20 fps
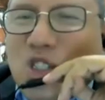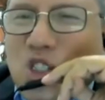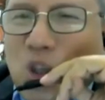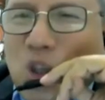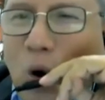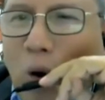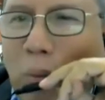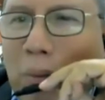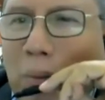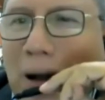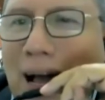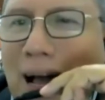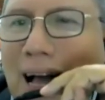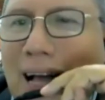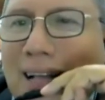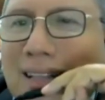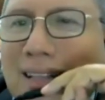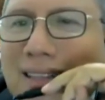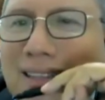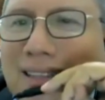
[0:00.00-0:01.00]

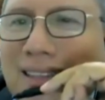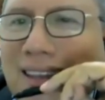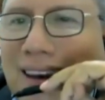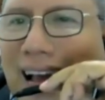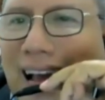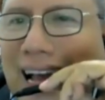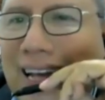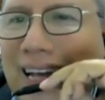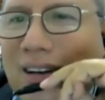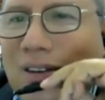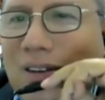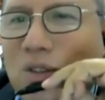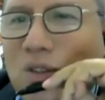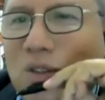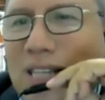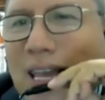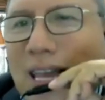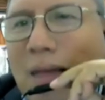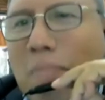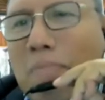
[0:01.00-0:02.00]
Try not to
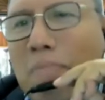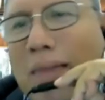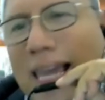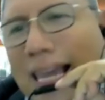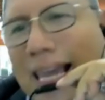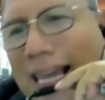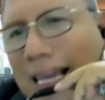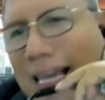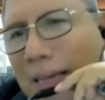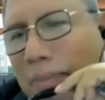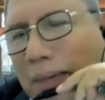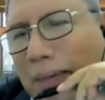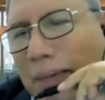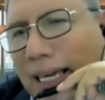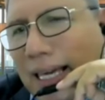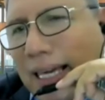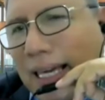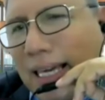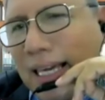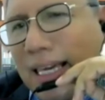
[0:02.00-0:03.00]
say
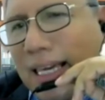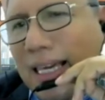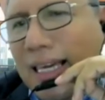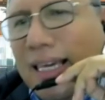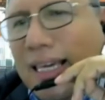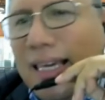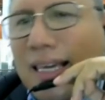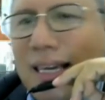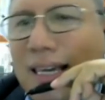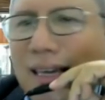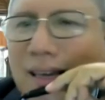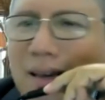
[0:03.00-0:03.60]
maybe,